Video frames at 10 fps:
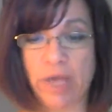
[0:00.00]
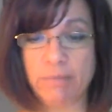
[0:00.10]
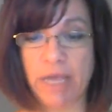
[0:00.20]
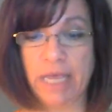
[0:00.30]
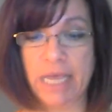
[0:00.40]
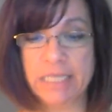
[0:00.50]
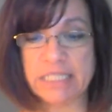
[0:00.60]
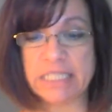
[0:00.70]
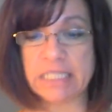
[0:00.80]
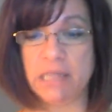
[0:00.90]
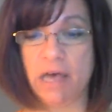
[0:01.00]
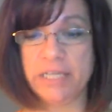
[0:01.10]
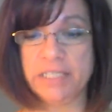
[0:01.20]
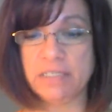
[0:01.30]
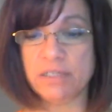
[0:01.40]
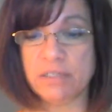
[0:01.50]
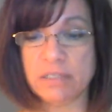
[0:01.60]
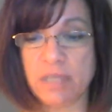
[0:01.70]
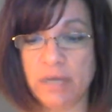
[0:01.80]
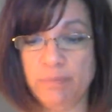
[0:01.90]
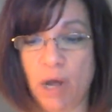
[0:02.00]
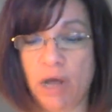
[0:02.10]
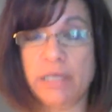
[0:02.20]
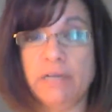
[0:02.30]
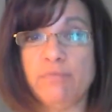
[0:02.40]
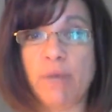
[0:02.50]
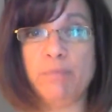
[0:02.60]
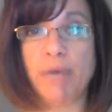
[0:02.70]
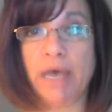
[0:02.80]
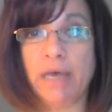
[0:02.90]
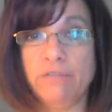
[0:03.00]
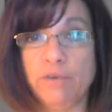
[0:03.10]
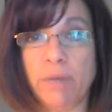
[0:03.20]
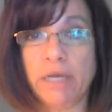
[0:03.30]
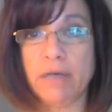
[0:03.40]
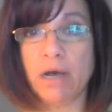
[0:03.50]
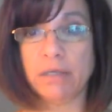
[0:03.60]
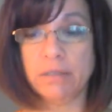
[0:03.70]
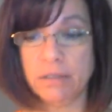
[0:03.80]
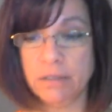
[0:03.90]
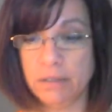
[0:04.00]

and my hand slides into the side pocket of my bag for my gun.